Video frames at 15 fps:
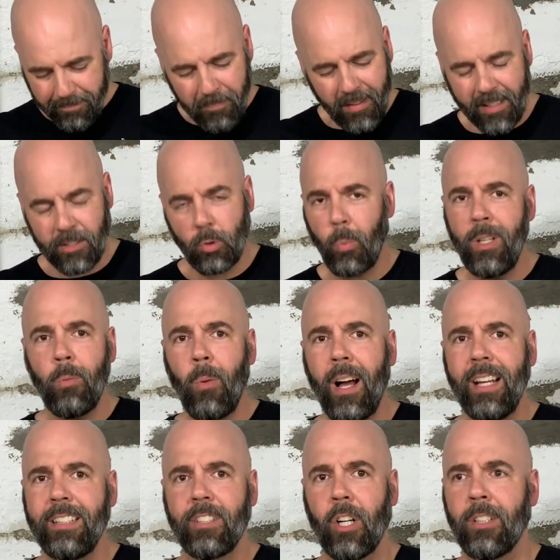Because wheat
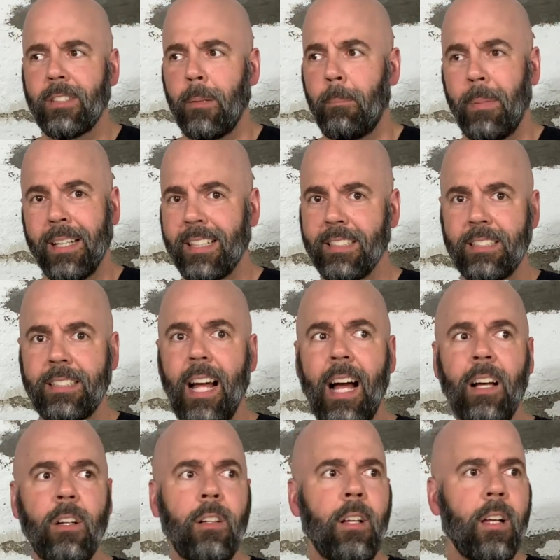wines aren't the biggest
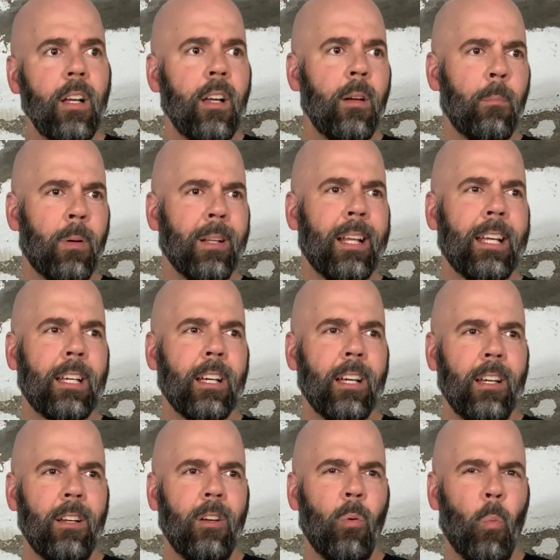style, but like
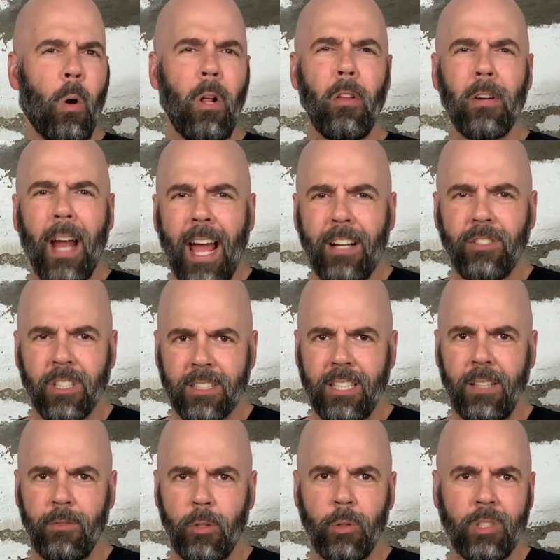What other adjuncts
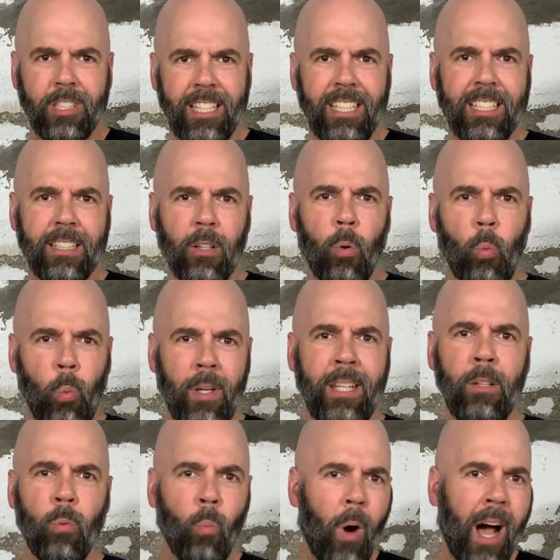have you seen in a
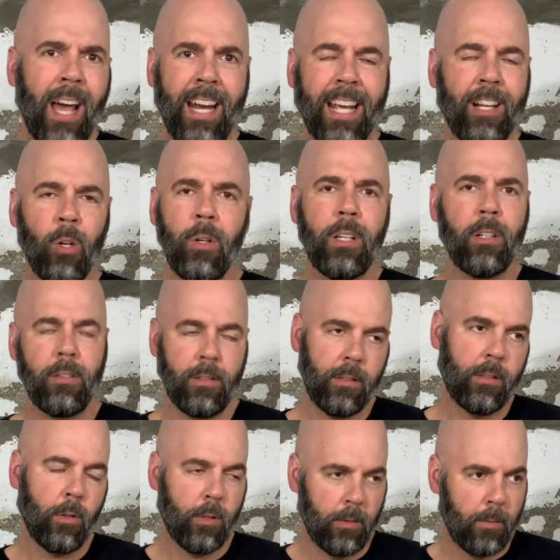wheat wine? I can only,
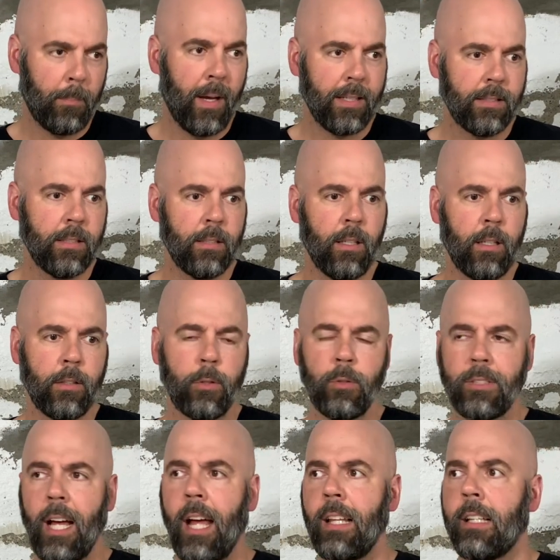going back to
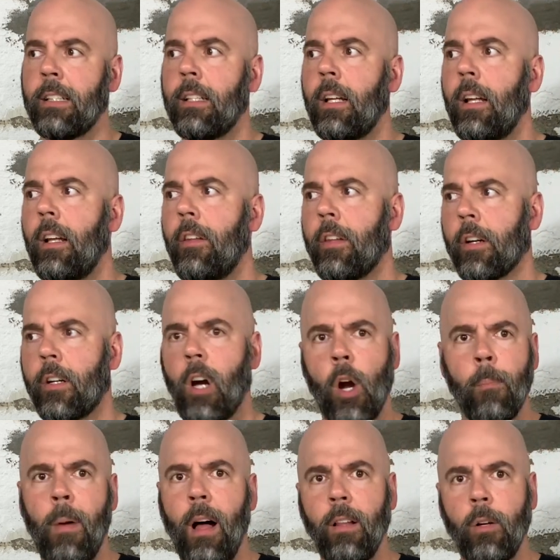Goose Island, their
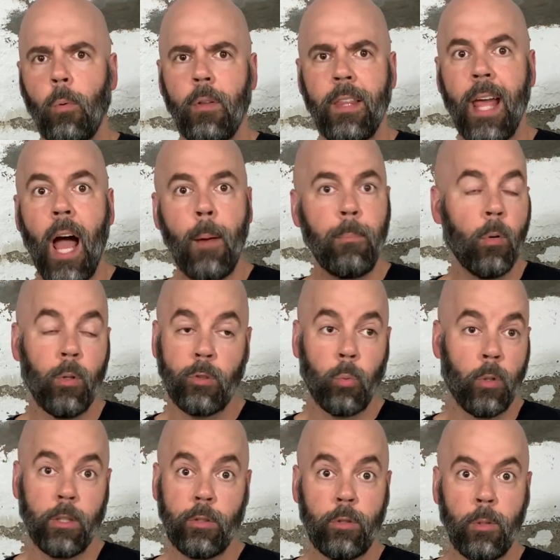Carmelo with the apple, which
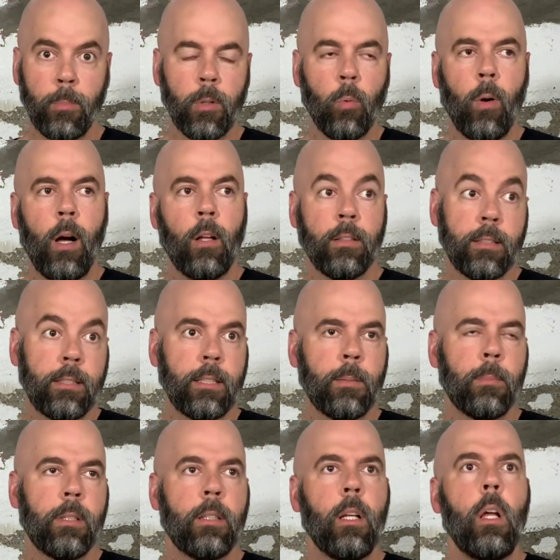worked super well, and
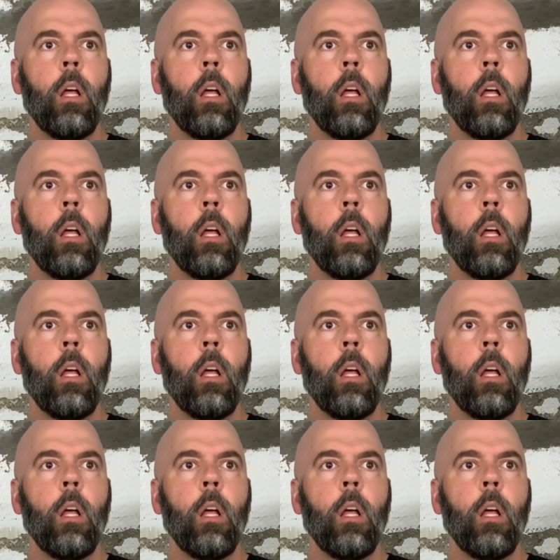cinnamon.